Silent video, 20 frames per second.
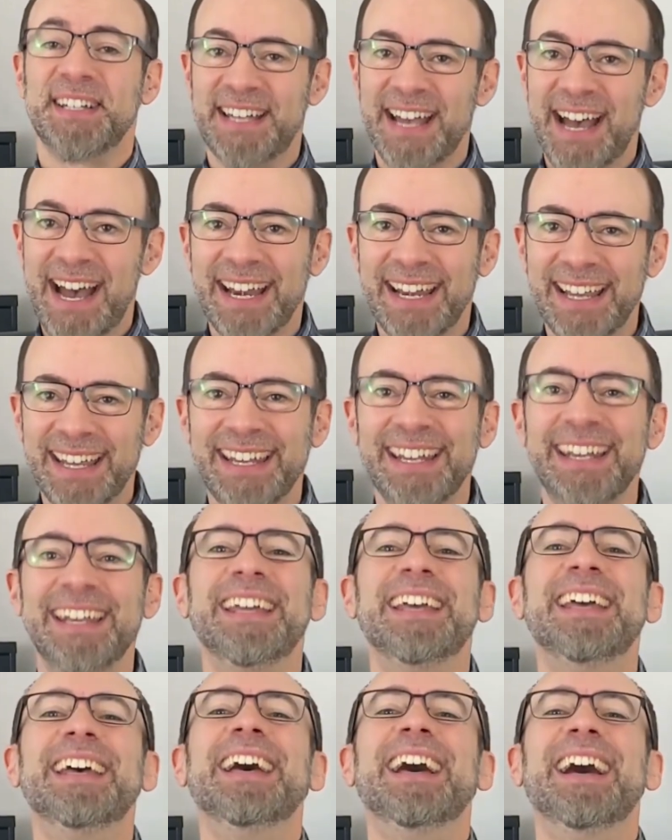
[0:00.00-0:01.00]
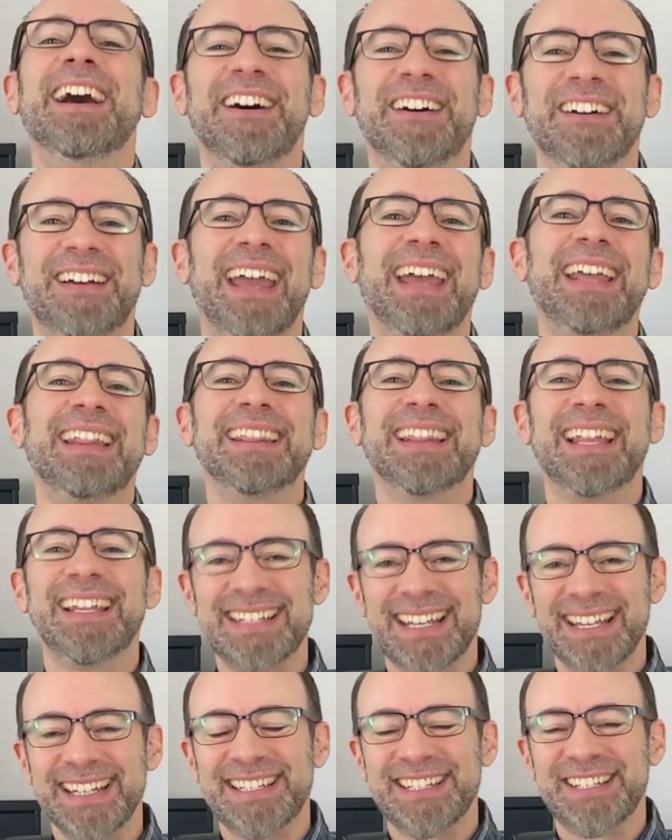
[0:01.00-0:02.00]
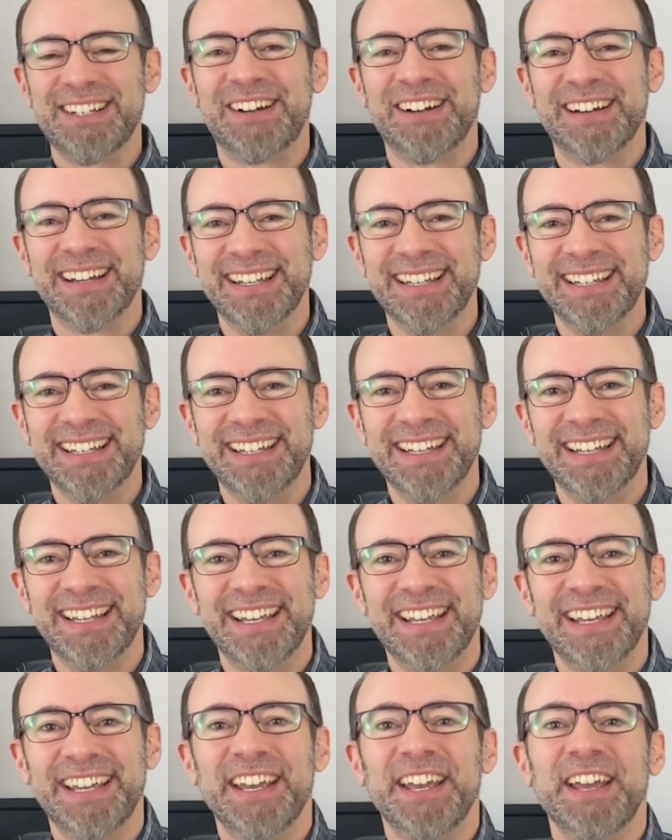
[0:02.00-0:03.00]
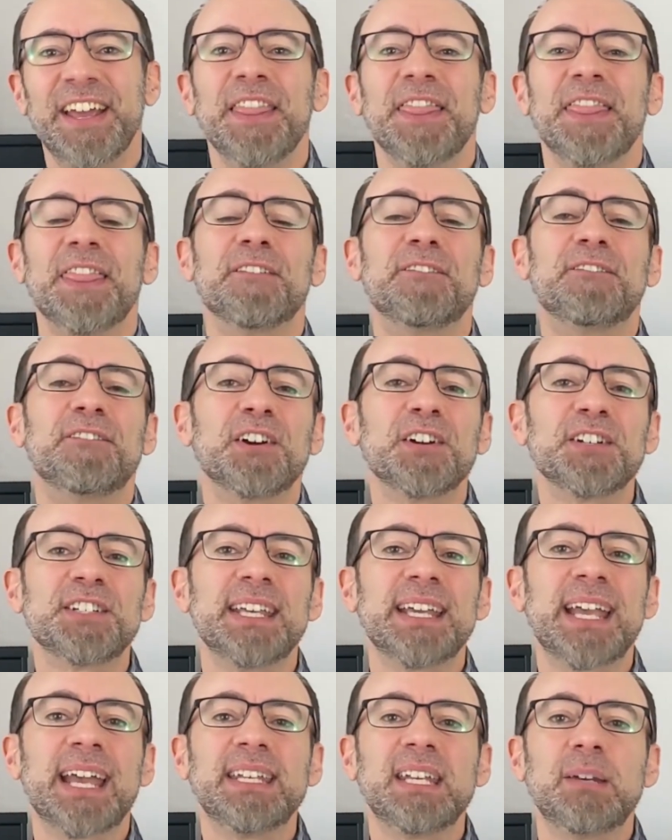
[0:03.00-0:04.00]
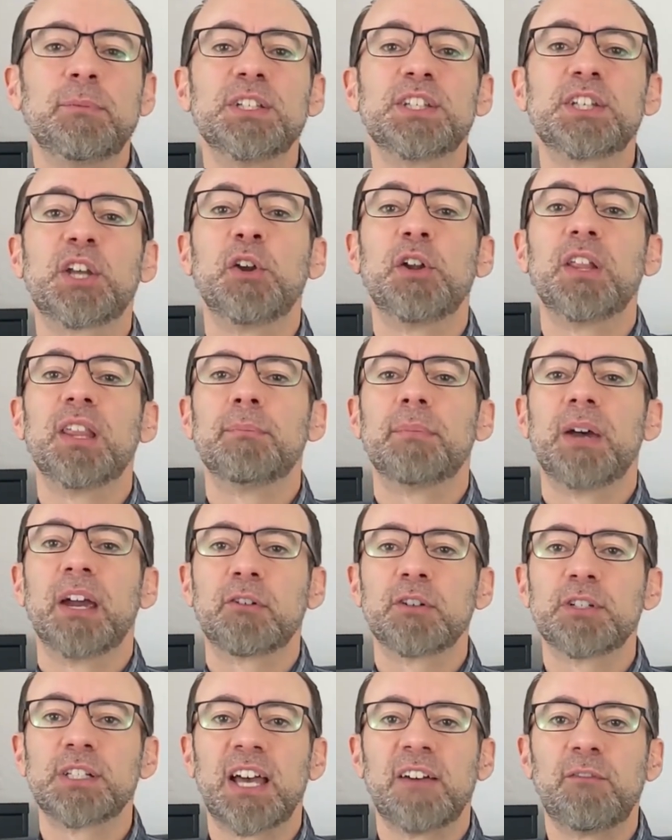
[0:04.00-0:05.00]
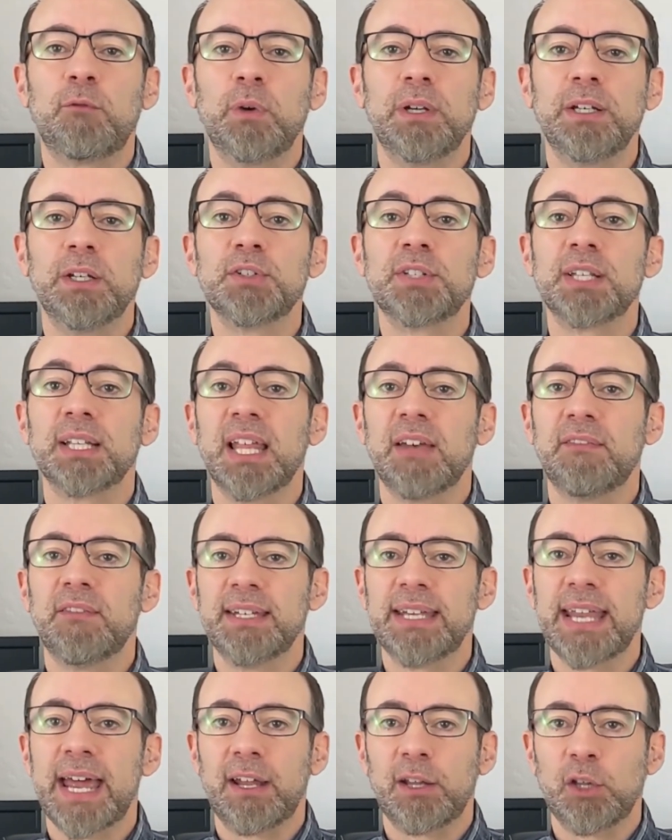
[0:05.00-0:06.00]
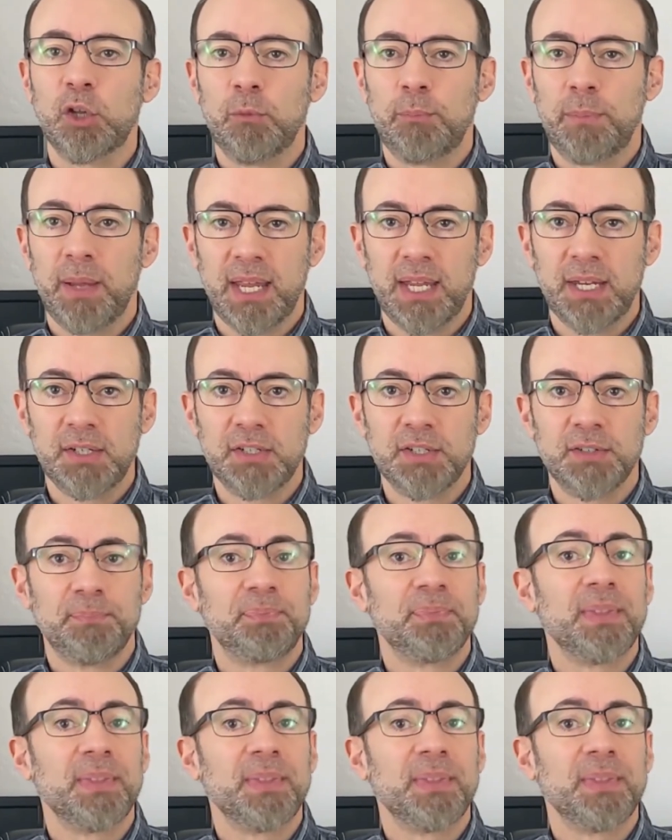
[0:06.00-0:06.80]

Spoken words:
Got it? Okay, let's get started. The first thing I did was go to the Microsoft Windows 11 download page.